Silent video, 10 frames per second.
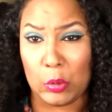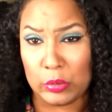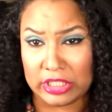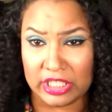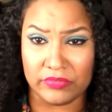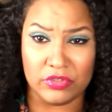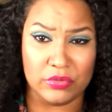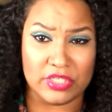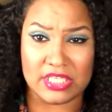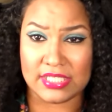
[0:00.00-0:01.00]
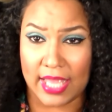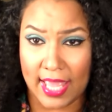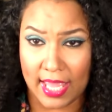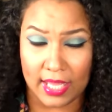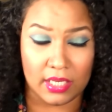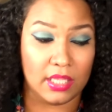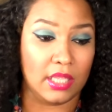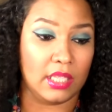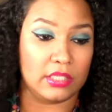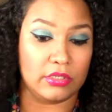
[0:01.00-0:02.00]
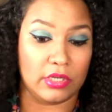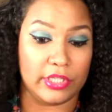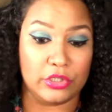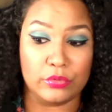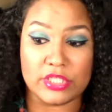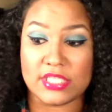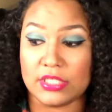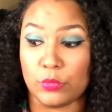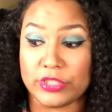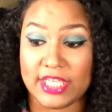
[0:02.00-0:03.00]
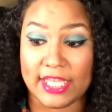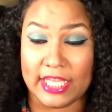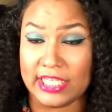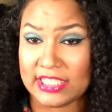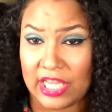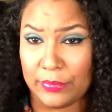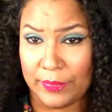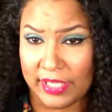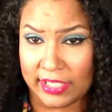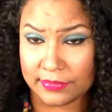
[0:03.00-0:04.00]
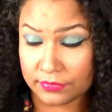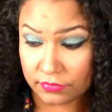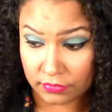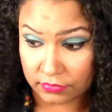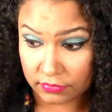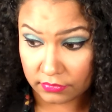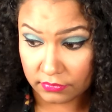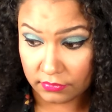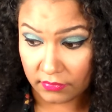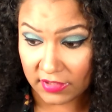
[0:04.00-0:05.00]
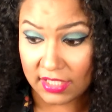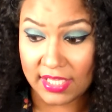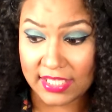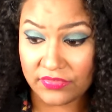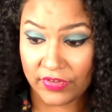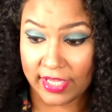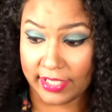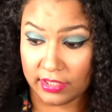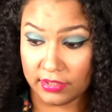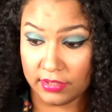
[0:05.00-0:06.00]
lonely, if you just sad, you know, and you just will take any type of man, that's fine.